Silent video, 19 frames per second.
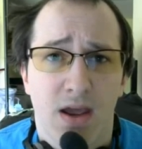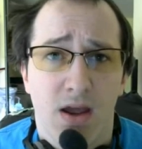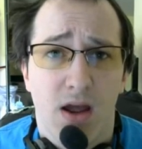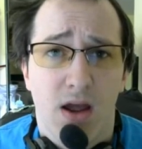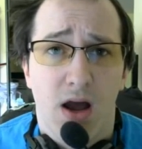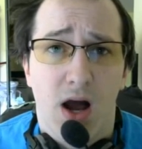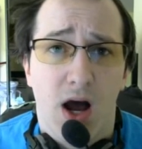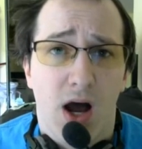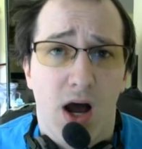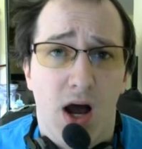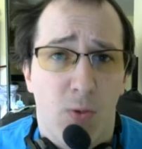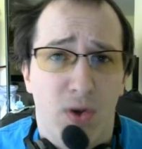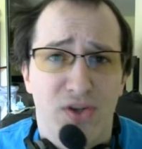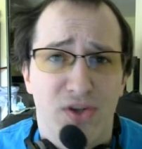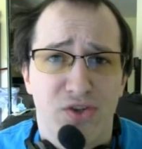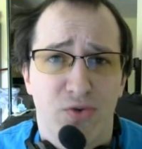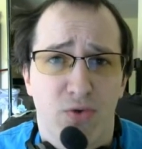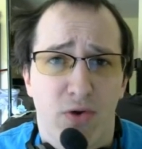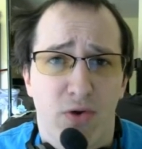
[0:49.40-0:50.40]

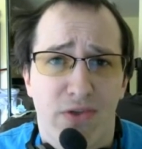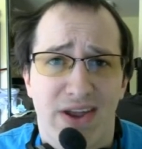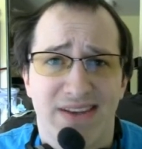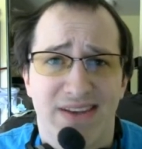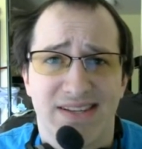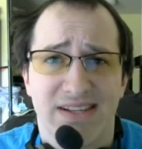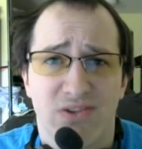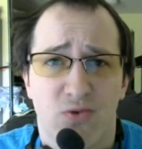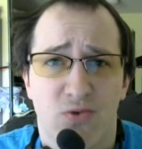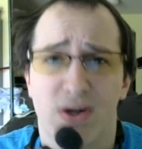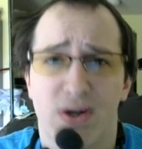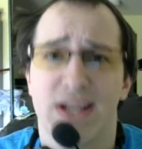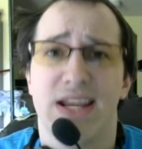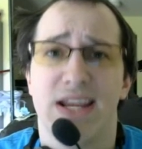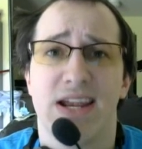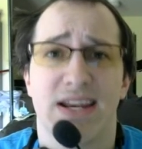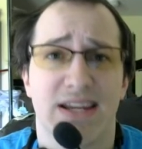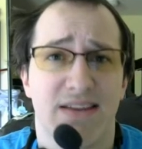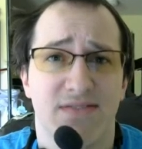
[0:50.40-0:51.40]
Once you roll that d20,
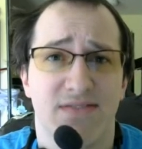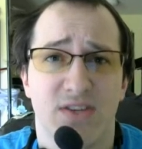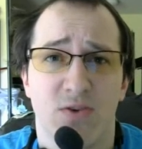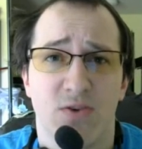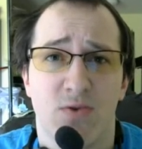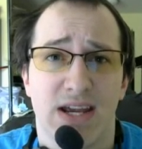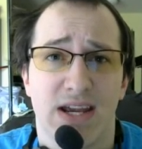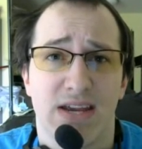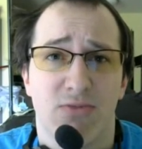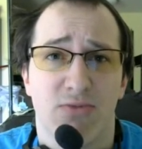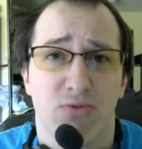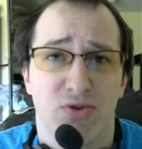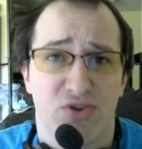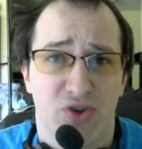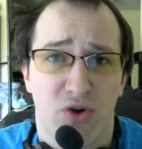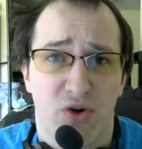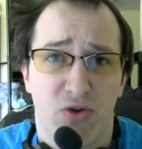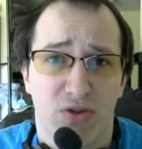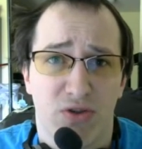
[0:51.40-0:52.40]
it gives you a
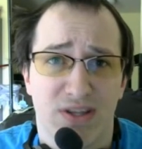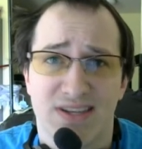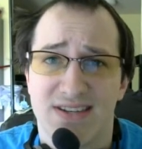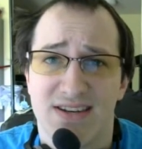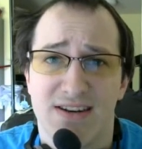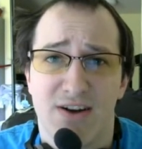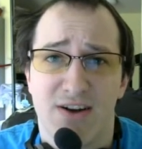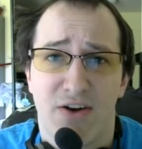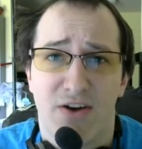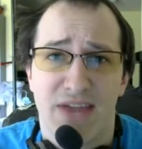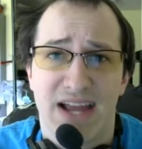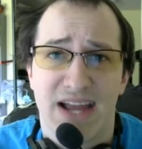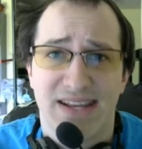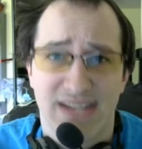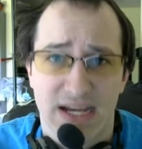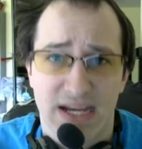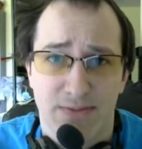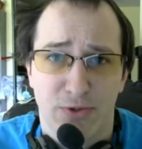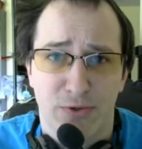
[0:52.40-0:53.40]
result listed on that
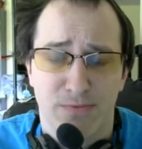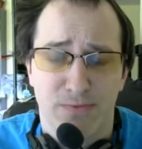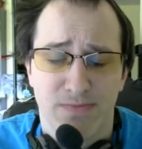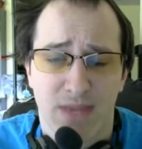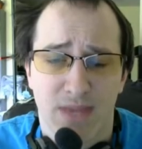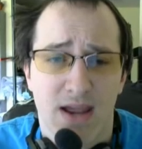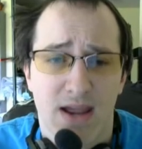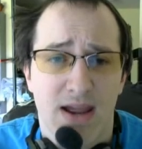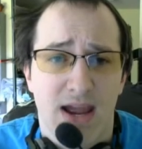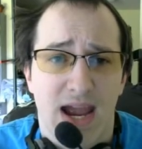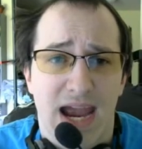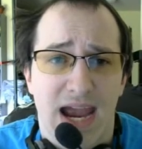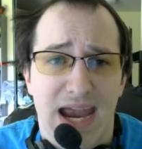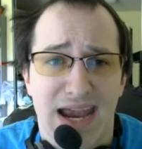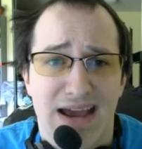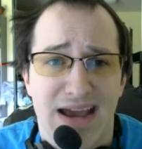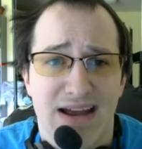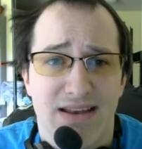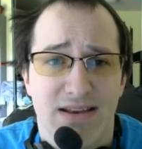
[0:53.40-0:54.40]
table,
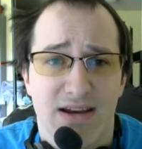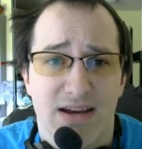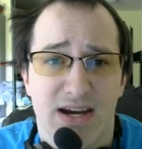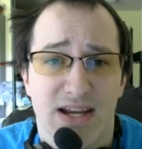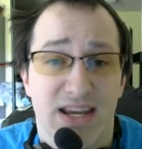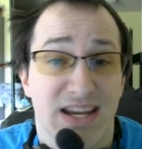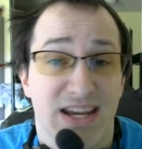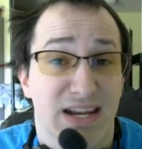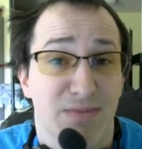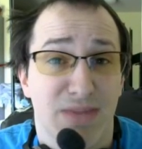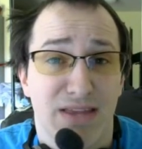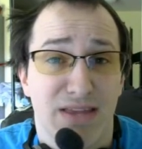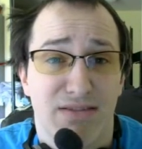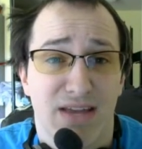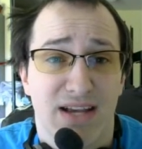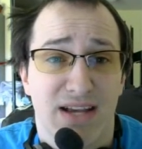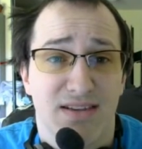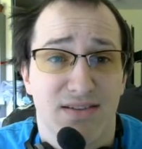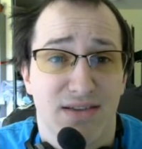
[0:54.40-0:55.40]
and it can be
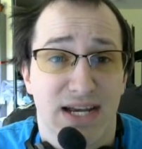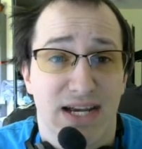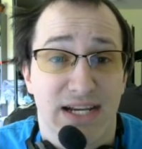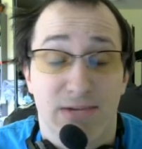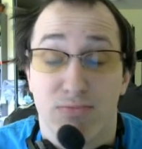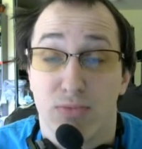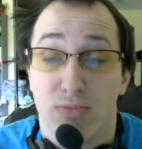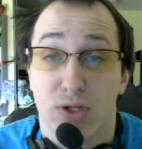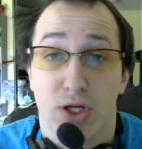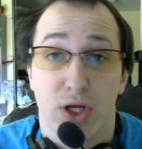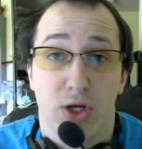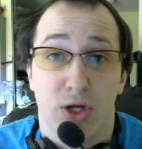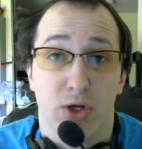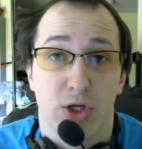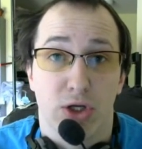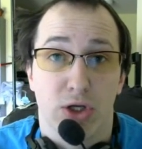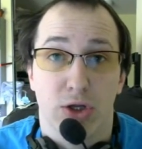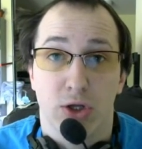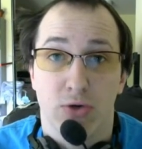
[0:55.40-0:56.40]
things like
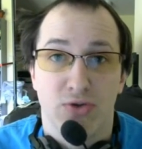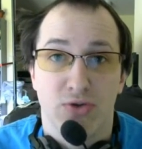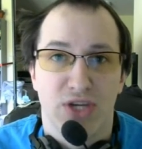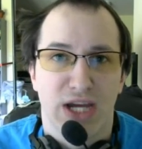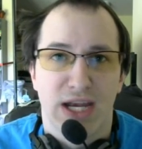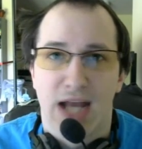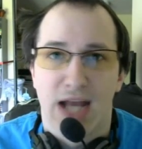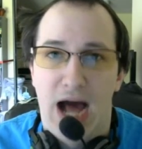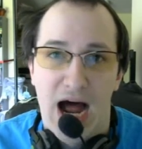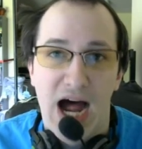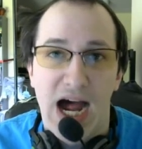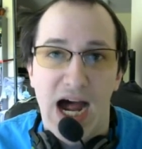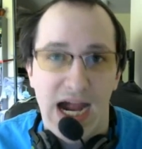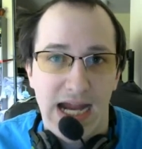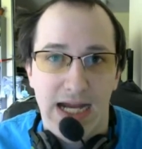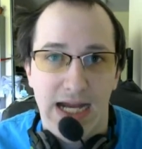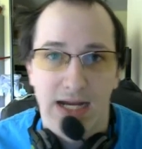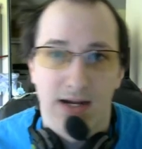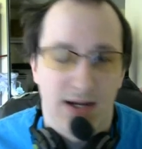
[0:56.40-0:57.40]
losing an
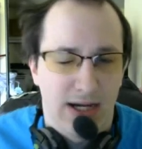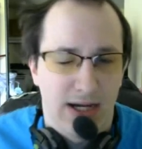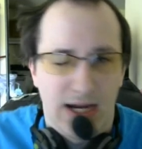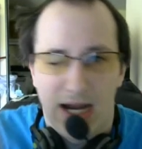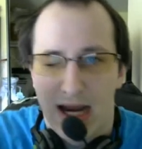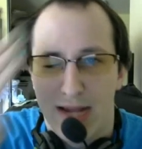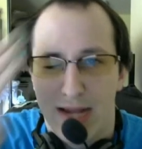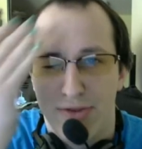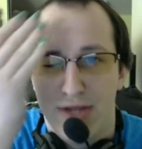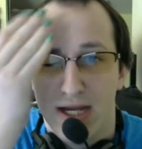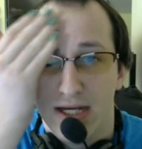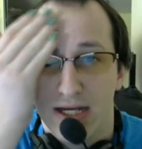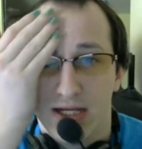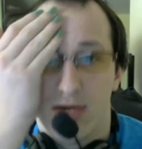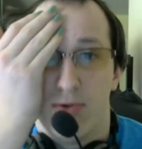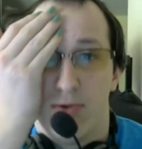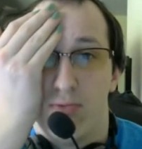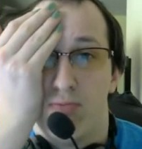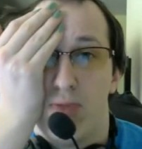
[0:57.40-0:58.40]
eye, and then
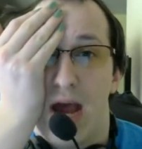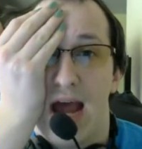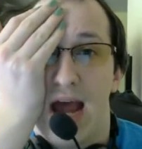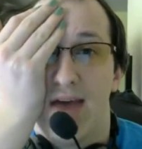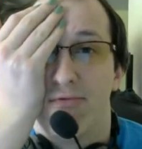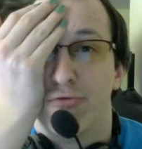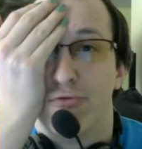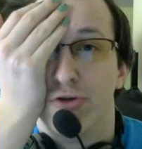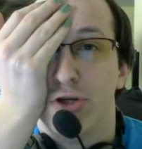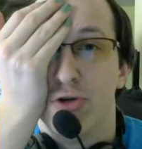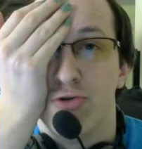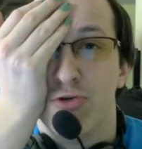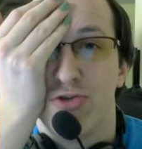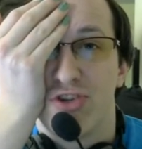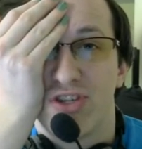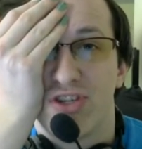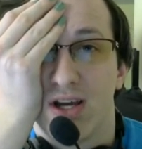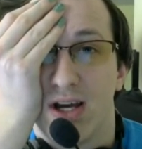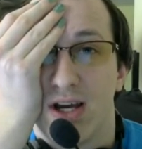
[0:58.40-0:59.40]
you have
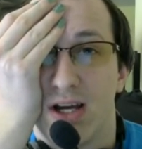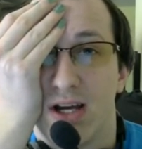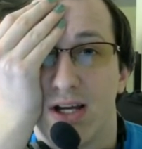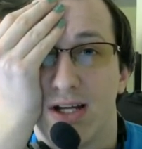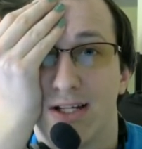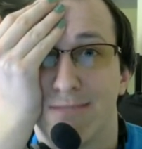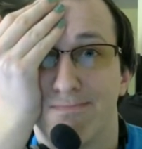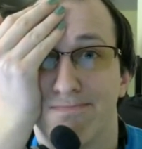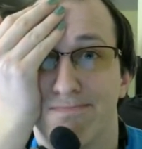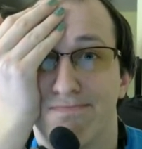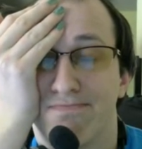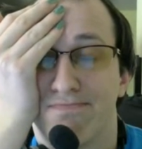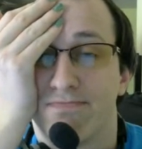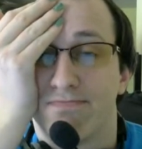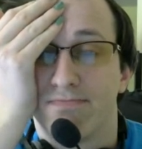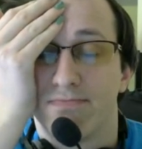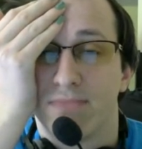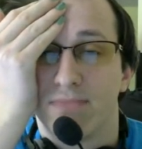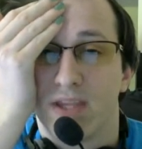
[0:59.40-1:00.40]
reduced
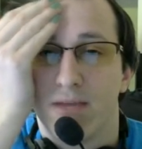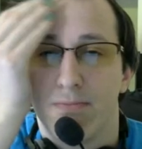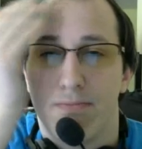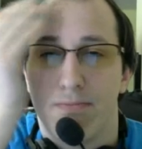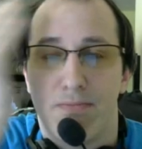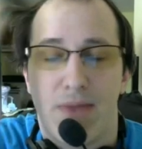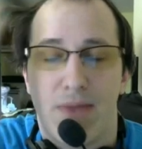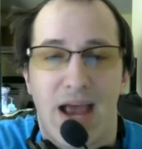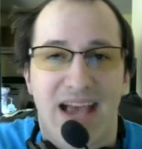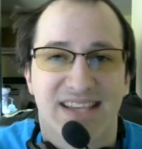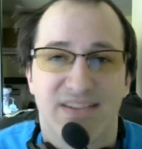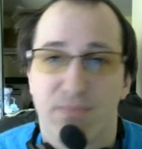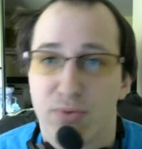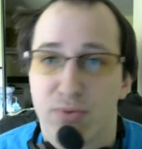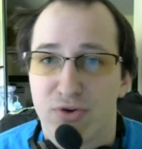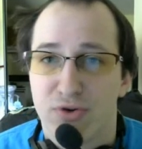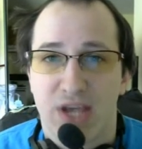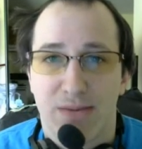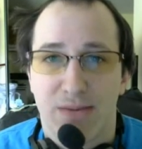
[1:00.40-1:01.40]
passive
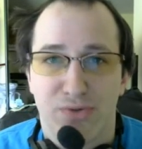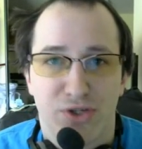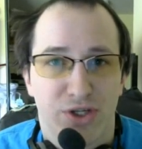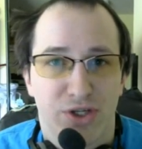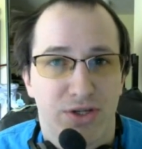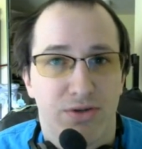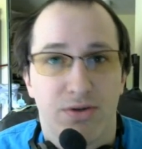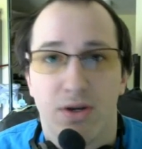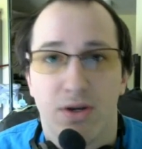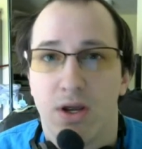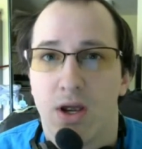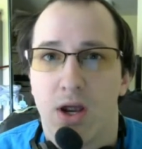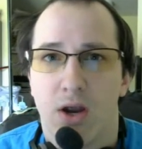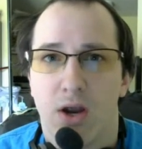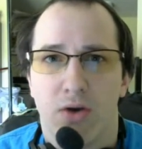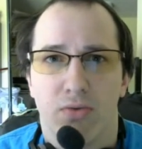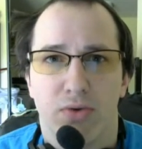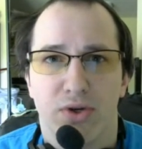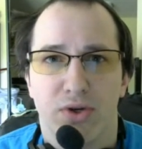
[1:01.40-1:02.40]
perception,
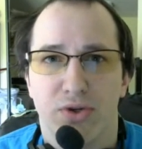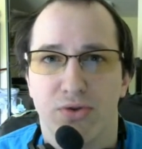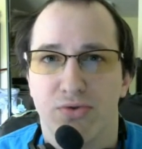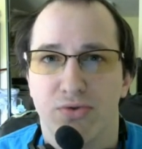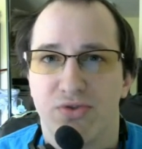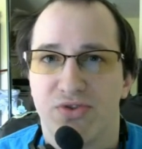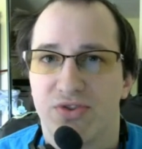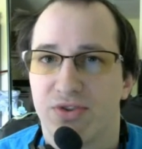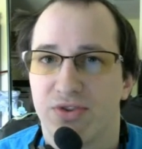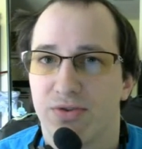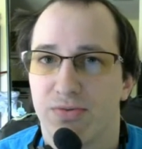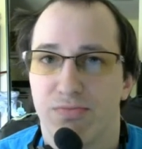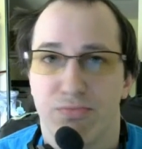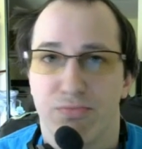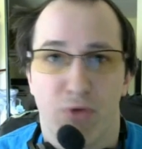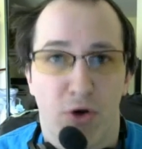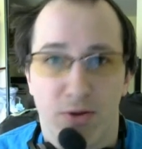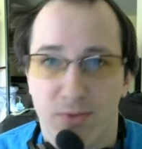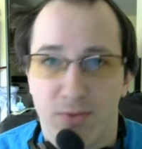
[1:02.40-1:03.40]
reduced
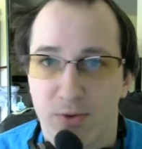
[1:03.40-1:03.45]
normal